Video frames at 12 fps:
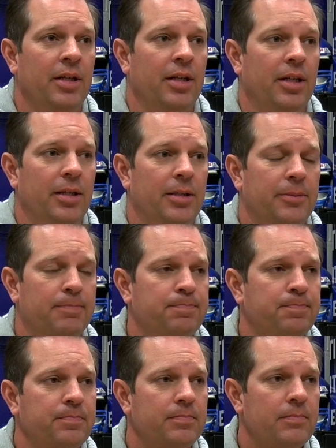
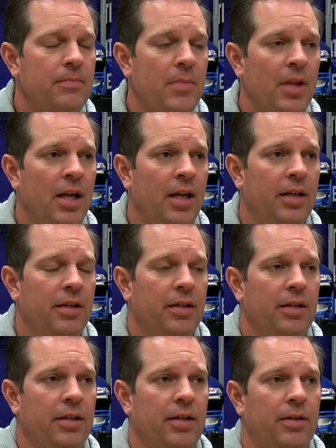and
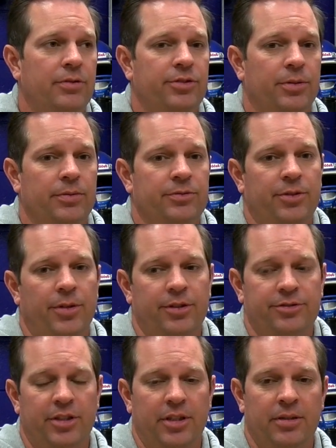so
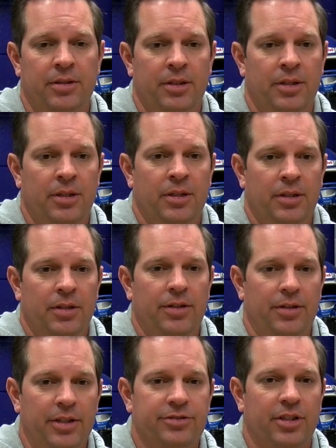
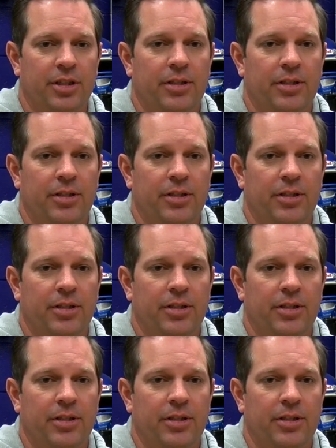there is